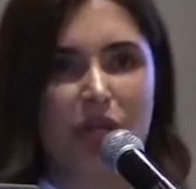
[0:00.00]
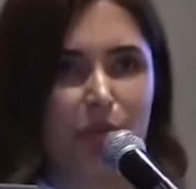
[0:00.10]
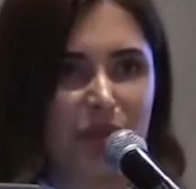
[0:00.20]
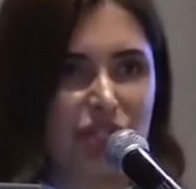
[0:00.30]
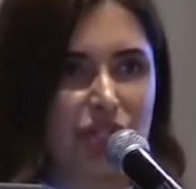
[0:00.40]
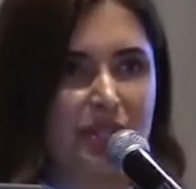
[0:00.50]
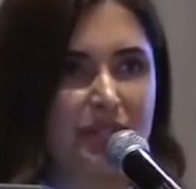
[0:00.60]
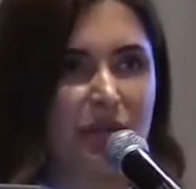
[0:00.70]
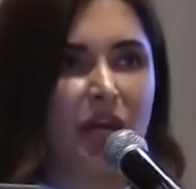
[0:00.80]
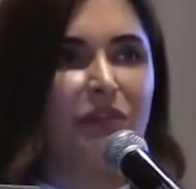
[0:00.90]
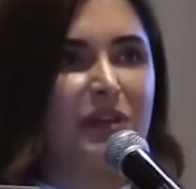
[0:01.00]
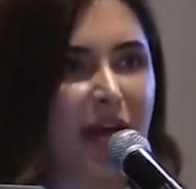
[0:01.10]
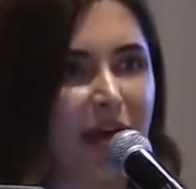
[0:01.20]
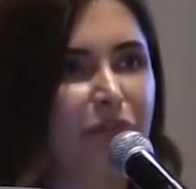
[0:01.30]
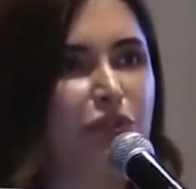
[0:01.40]
with our patients. We
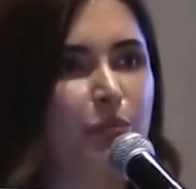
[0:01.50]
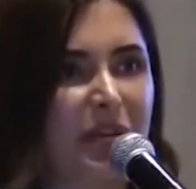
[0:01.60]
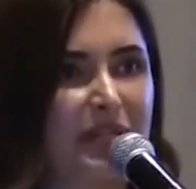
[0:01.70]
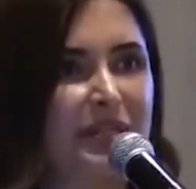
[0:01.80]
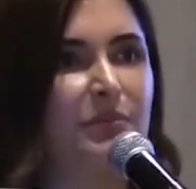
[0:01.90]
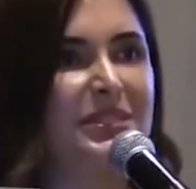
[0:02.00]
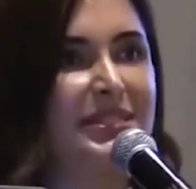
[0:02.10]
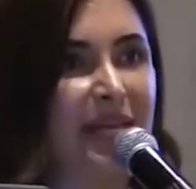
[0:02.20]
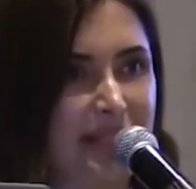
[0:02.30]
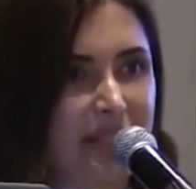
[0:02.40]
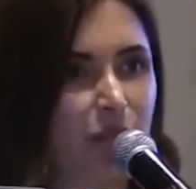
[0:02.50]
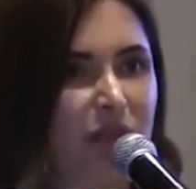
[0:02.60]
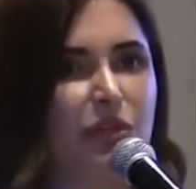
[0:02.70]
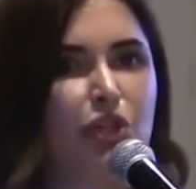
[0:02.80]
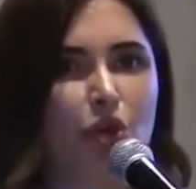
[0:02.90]
have to make some sense
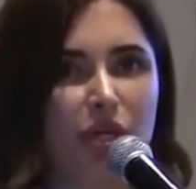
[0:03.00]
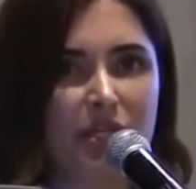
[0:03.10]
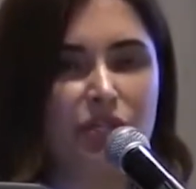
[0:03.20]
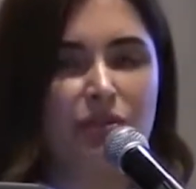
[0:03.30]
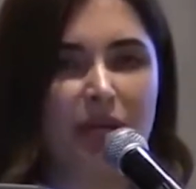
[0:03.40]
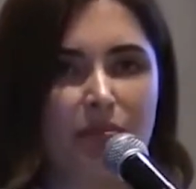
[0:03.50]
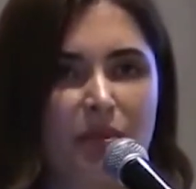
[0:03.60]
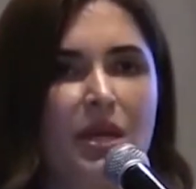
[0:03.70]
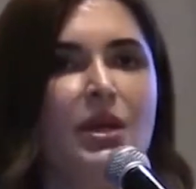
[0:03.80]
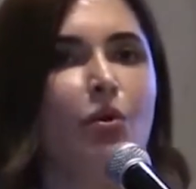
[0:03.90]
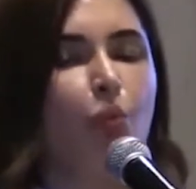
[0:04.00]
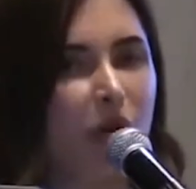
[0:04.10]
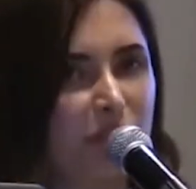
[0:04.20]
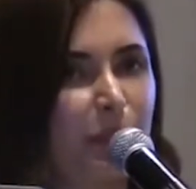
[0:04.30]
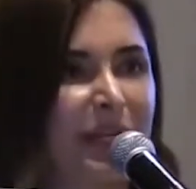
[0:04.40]
when we are talking to them
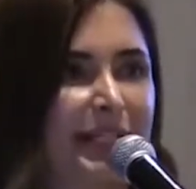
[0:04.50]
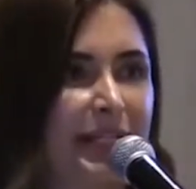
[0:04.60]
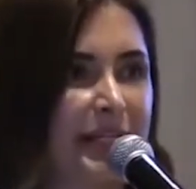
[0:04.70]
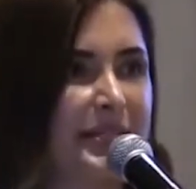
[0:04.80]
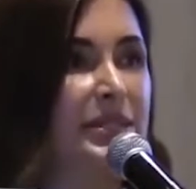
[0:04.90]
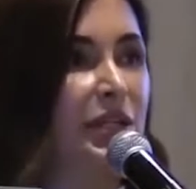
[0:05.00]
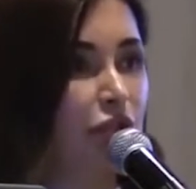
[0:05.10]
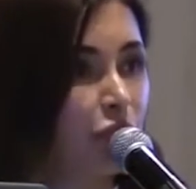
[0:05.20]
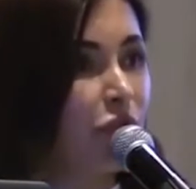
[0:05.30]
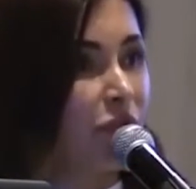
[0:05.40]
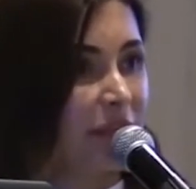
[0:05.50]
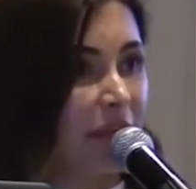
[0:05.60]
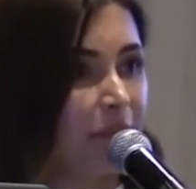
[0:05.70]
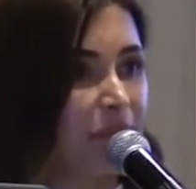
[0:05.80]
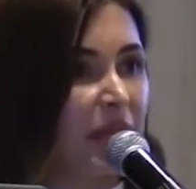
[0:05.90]
what platelets can do for
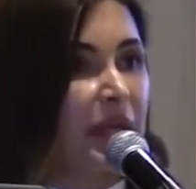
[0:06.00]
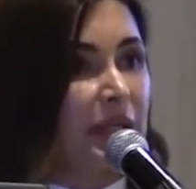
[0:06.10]
them.